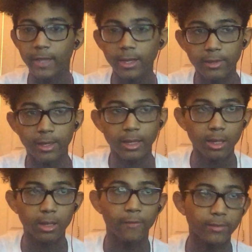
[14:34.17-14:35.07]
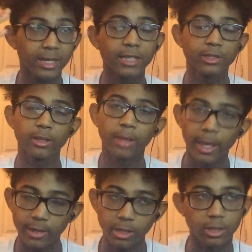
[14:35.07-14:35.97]
they think, if not
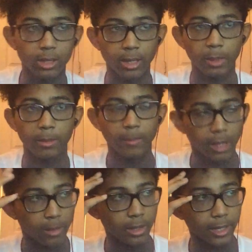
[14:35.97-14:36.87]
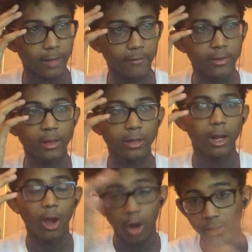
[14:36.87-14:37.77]
think just like me, my bad, but like if they're
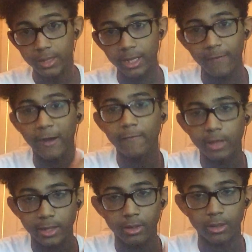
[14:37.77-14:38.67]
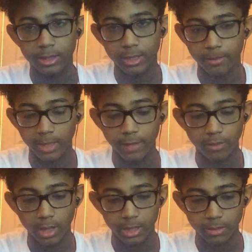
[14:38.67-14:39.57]
on this, if I feel like they're on the same
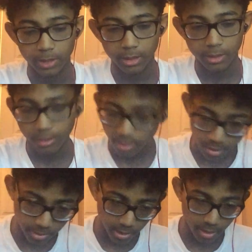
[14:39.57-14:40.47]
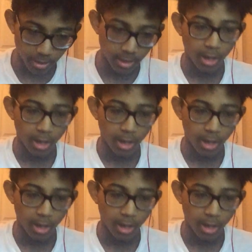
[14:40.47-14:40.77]
level as me, you know what I'm saying?